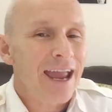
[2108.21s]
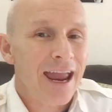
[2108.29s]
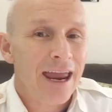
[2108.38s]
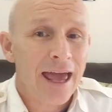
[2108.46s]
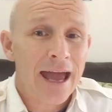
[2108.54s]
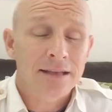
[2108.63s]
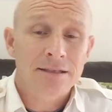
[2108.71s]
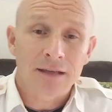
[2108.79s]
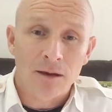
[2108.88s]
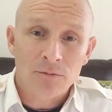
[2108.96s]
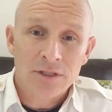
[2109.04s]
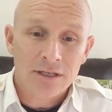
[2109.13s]
and I had
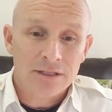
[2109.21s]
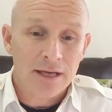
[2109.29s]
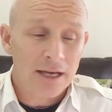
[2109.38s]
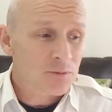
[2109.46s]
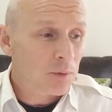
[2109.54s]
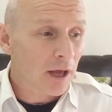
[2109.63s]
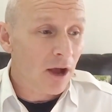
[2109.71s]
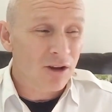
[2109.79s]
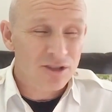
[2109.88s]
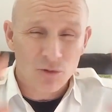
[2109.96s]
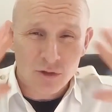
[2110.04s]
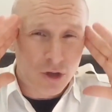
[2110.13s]
some success, but I
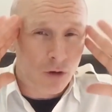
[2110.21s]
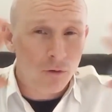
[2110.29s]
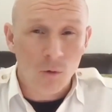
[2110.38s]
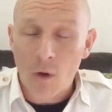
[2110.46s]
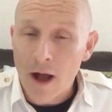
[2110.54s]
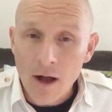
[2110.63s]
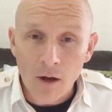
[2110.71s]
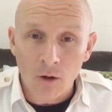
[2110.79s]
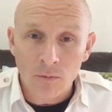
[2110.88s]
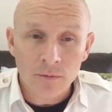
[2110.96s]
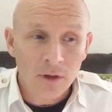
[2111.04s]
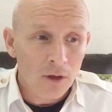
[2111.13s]
also was
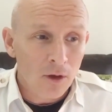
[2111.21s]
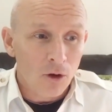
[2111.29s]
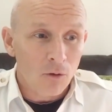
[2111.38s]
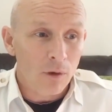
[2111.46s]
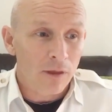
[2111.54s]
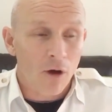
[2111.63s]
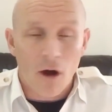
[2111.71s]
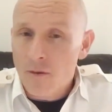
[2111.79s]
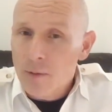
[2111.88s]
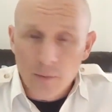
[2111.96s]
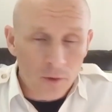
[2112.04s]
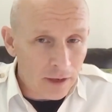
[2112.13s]
overwhelmed with
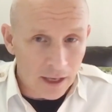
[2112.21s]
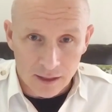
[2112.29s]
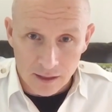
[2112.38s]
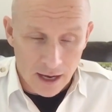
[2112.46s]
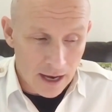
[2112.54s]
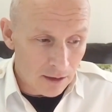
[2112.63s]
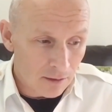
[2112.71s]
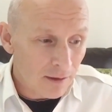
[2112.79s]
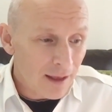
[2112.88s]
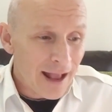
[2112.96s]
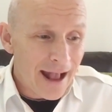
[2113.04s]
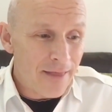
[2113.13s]
all the people that I could hire.